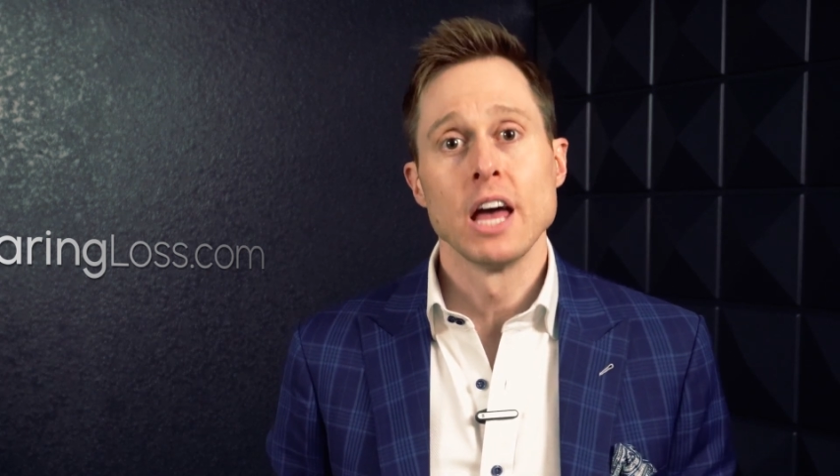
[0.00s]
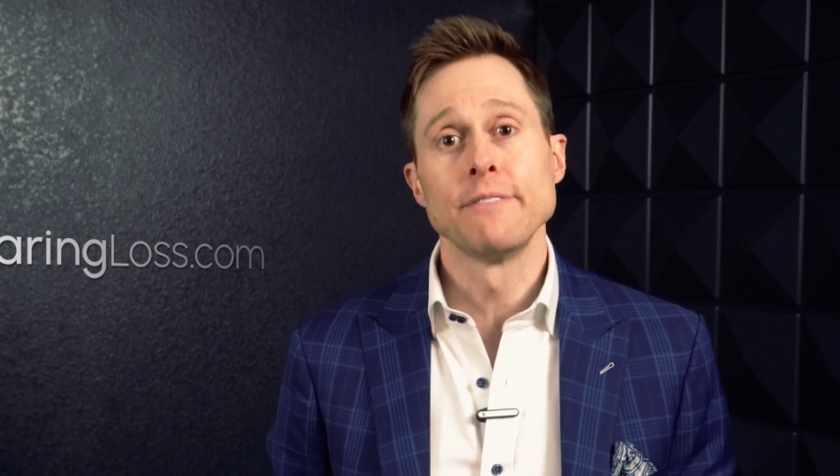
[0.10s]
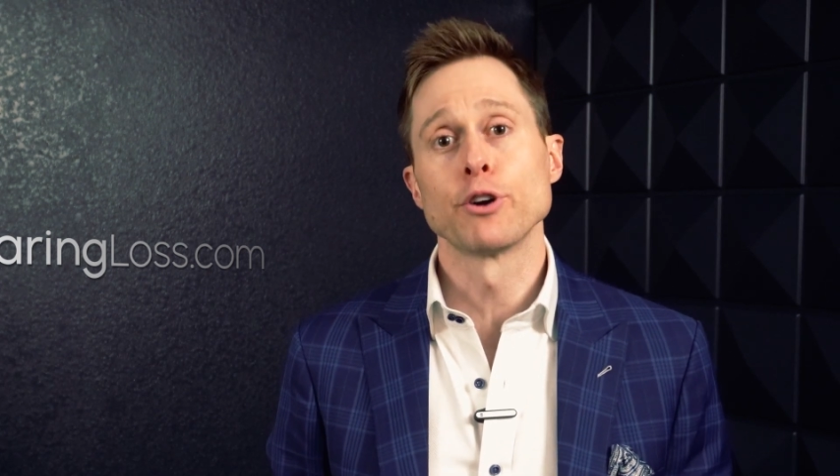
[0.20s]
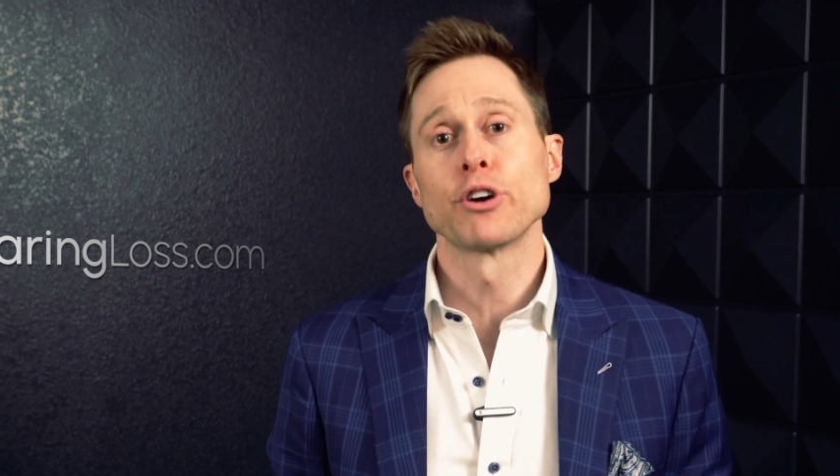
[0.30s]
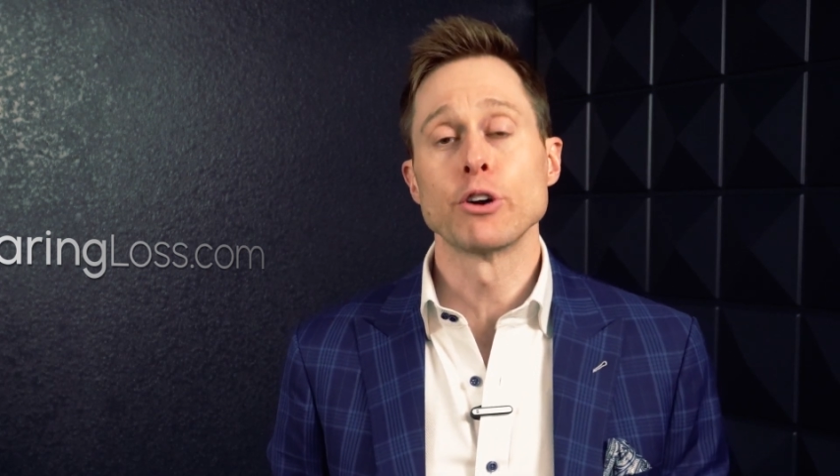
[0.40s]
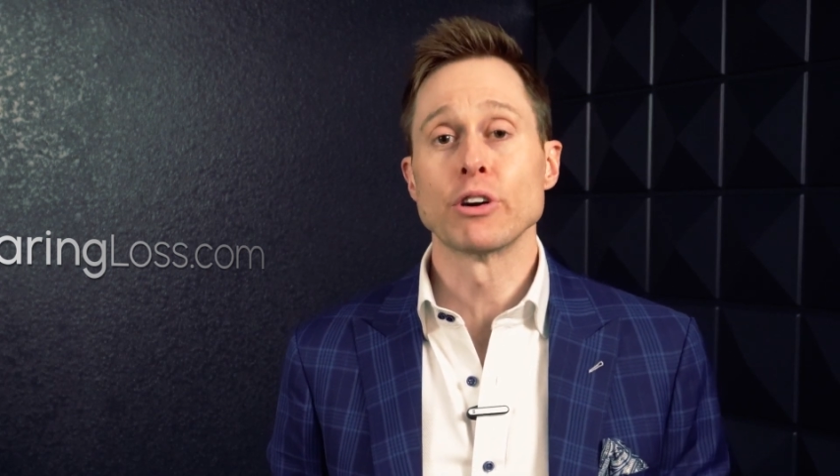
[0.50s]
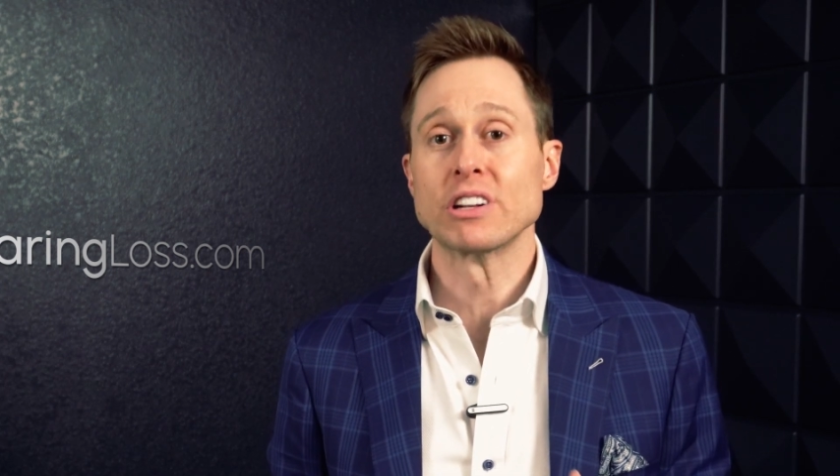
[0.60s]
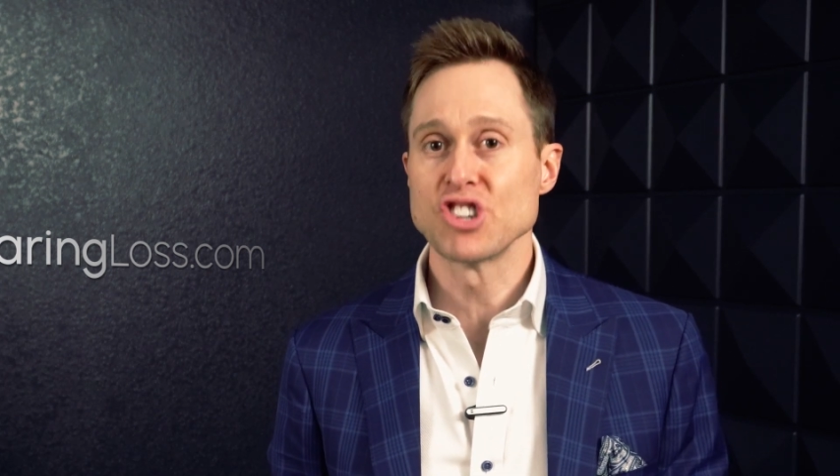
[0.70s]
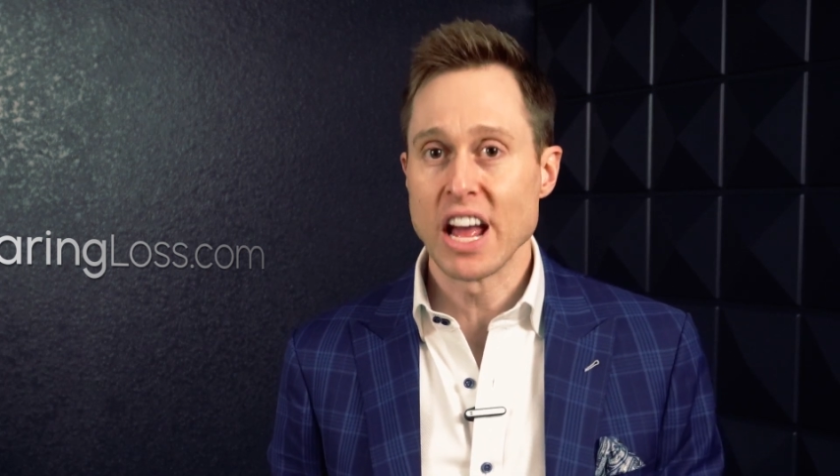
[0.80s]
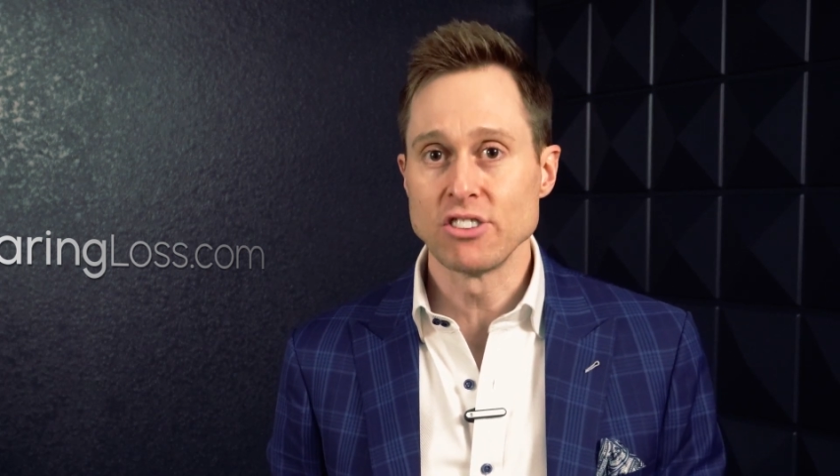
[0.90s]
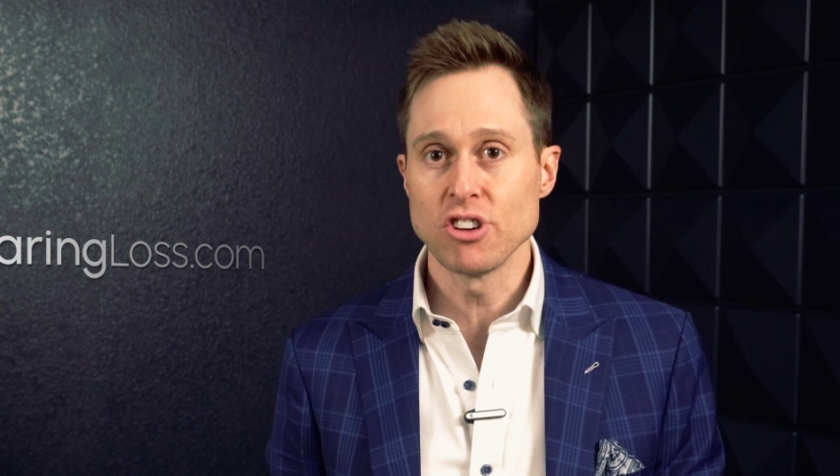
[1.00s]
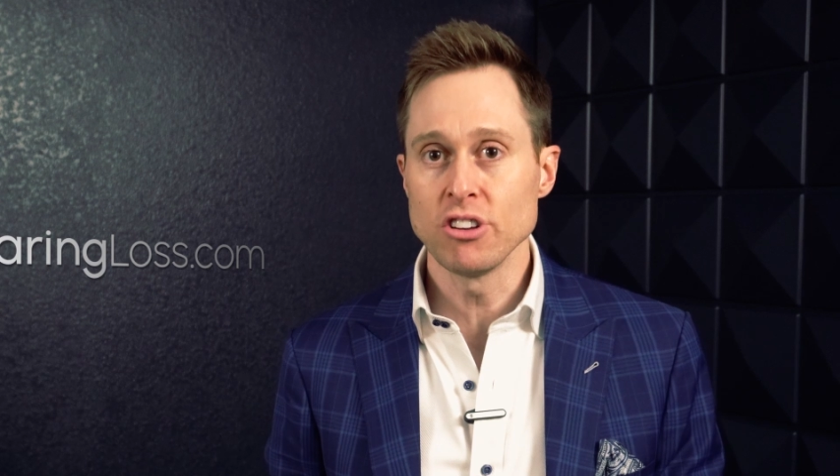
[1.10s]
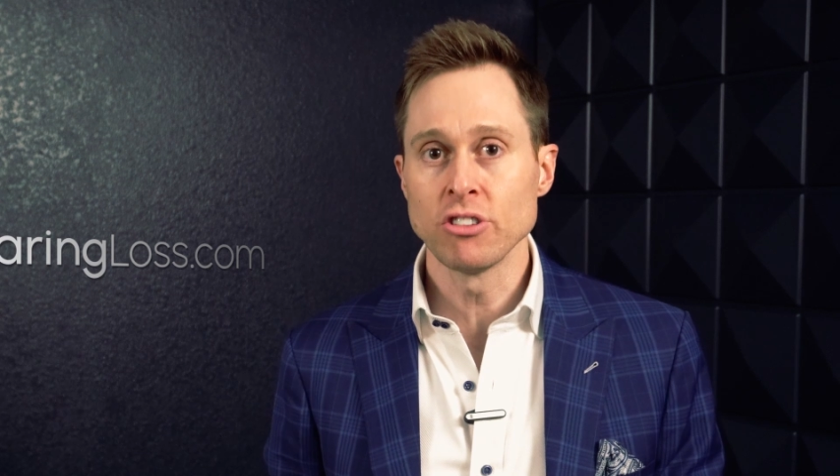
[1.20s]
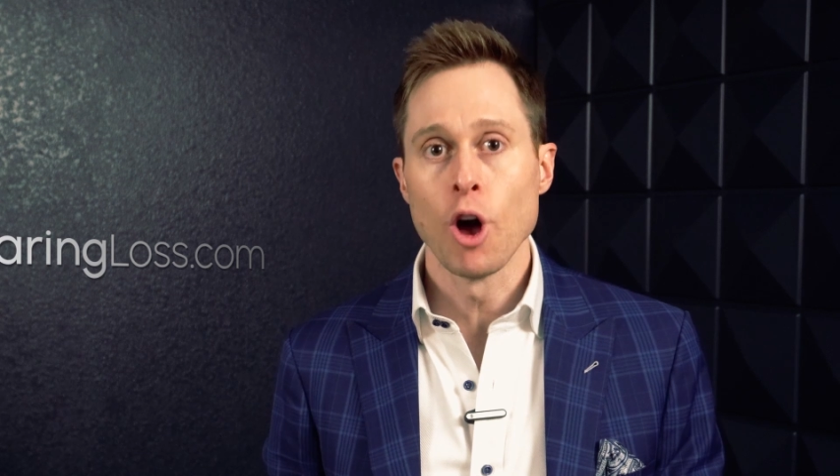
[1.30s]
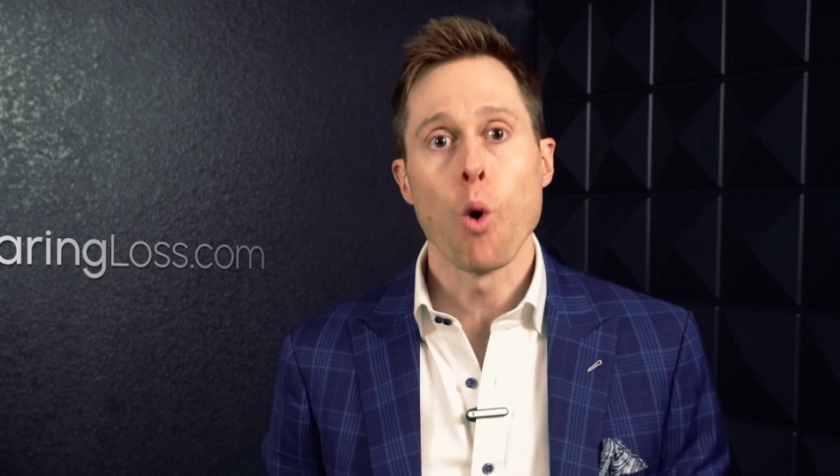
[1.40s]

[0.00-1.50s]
if your hearing changes